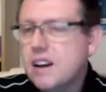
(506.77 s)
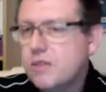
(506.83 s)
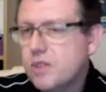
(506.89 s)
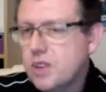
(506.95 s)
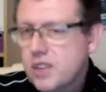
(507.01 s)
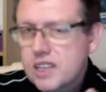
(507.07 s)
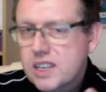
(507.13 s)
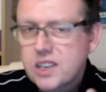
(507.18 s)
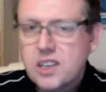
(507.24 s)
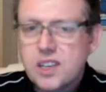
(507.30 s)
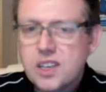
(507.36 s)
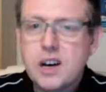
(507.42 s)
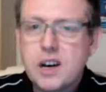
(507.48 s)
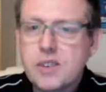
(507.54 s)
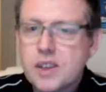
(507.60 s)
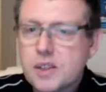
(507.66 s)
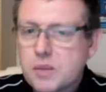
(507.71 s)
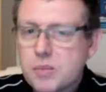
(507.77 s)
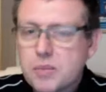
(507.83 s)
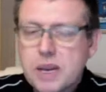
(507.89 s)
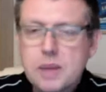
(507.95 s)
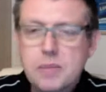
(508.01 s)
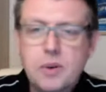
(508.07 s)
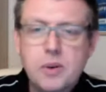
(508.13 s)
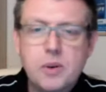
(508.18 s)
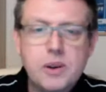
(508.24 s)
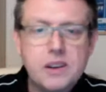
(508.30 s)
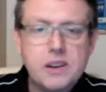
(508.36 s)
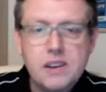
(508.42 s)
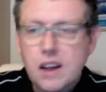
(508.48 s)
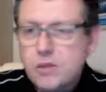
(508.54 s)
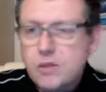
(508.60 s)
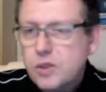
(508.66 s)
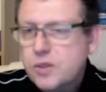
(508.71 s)
just ourselves, other people, and
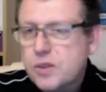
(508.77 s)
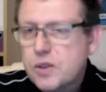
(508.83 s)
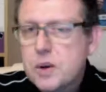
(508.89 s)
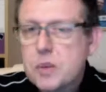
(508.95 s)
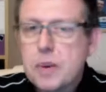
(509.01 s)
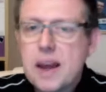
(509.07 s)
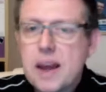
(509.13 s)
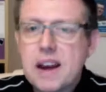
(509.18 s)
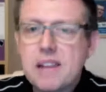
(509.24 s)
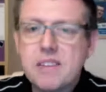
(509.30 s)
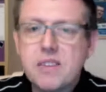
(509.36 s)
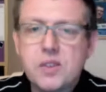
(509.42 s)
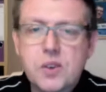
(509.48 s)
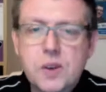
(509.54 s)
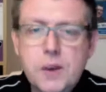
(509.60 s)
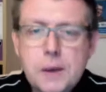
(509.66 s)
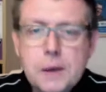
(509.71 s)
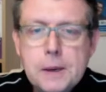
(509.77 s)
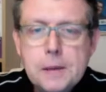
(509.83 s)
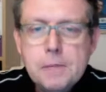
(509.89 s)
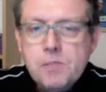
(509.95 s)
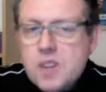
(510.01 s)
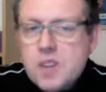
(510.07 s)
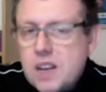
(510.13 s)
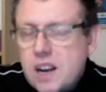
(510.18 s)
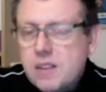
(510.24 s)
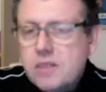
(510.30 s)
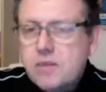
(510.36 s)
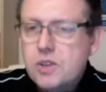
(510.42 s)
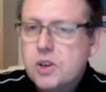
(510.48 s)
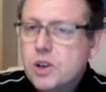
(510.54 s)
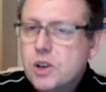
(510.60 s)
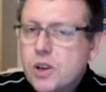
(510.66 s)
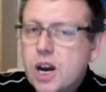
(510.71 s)
those of you that are parents.
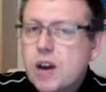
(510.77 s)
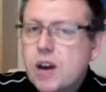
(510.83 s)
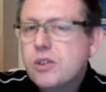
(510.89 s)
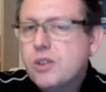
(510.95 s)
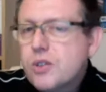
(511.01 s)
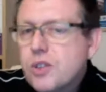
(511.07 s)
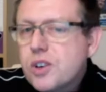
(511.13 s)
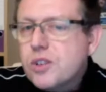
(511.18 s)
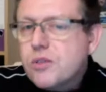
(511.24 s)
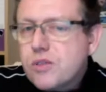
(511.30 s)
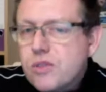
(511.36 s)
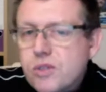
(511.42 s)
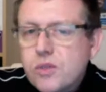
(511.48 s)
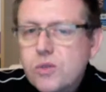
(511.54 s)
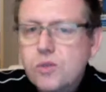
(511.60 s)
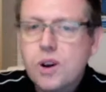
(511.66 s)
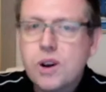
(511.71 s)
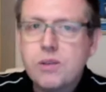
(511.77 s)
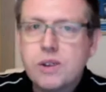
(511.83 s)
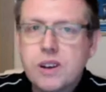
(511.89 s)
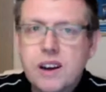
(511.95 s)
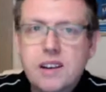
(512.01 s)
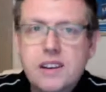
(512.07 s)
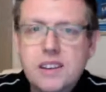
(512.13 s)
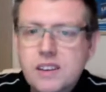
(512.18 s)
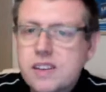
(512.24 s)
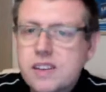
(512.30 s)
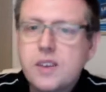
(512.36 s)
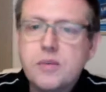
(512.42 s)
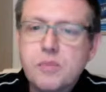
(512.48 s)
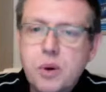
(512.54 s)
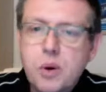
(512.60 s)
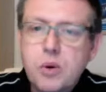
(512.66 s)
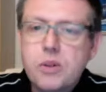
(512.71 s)
You can coach your children as well. And it's
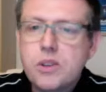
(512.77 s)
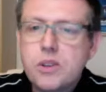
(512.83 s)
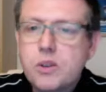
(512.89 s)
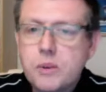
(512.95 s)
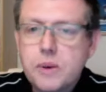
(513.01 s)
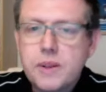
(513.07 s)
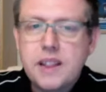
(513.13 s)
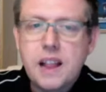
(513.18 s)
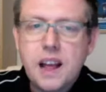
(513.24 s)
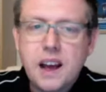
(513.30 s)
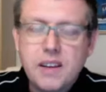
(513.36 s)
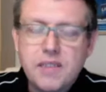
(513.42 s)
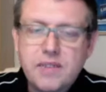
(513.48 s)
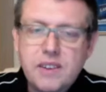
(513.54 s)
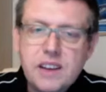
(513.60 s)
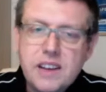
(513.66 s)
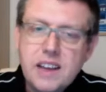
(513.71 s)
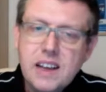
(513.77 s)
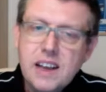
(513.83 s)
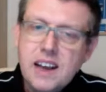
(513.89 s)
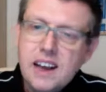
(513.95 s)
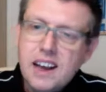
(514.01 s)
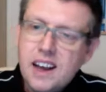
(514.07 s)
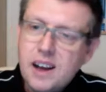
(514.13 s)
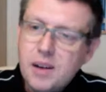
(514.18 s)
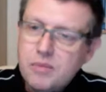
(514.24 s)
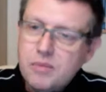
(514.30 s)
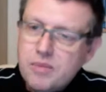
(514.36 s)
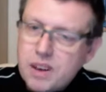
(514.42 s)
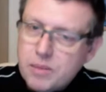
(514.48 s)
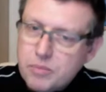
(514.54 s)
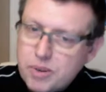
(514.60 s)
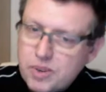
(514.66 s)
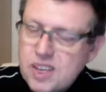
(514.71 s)
important. Do it with love.
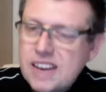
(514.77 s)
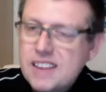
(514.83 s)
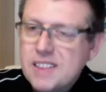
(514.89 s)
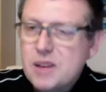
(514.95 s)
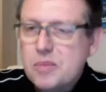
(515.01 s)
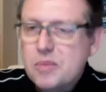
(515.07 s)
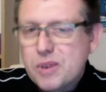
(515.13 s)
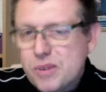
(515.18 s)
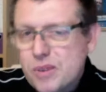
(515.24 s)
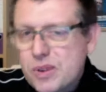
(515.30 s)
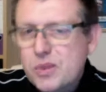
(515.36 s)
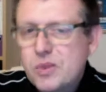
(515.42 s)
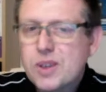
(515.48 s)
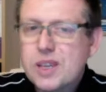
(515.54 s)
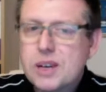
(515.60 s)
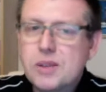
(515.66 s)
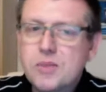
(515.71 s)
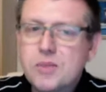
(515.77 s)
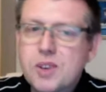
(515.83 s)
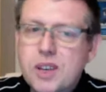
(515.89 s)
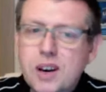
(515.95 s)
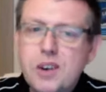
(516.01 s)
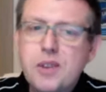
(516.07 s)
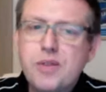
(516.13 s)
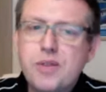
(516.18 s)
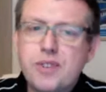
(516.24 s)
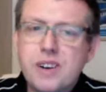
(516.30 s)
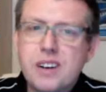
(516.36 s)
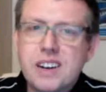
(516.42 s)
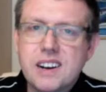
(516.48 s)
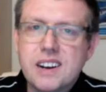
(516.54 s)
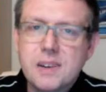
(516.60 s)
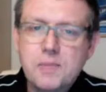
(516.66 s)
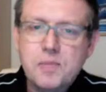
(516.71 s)
Protect them, but of course tell them to go for it.
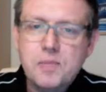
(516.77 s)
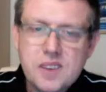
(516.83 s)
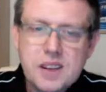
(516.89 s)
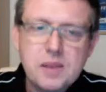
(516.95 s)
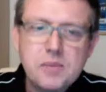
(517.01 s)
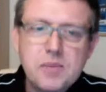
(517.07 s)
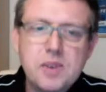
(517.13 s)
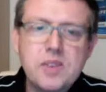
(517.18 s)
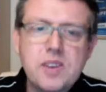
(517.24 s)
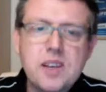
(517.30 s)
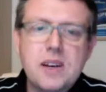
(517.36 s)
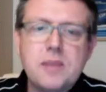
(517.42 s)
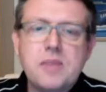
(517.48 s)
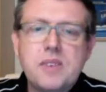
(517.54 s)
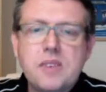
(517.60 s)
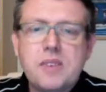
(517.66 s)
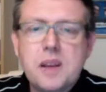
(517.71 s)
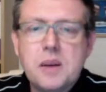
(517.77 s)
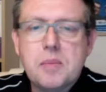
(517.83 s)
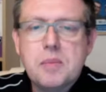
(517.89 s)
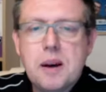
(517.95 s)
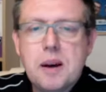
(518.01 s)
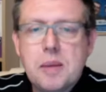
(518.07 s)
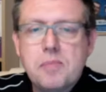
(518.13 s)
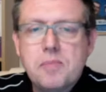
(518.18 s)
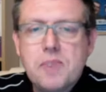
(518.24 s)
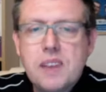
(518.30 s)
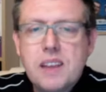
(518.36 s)
Tell them to step up.